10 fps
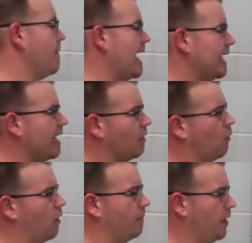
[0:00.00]
magnetic
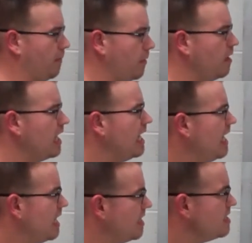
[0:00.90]
quantum number.
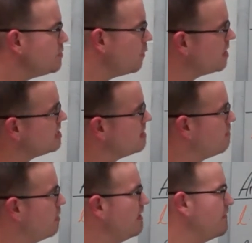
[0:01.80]
This one is
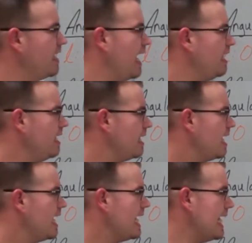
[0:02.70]
abbreviated
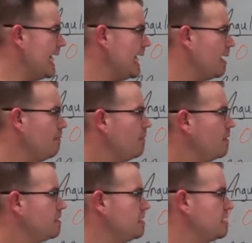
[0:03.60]
M
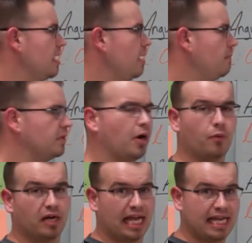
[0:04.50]
sub
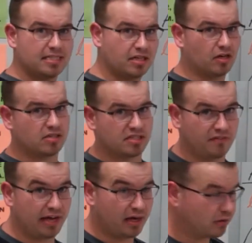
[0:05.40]
lowercase
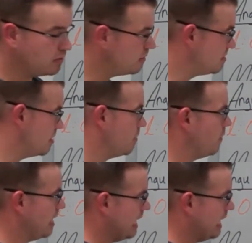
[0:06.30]
cursive l. So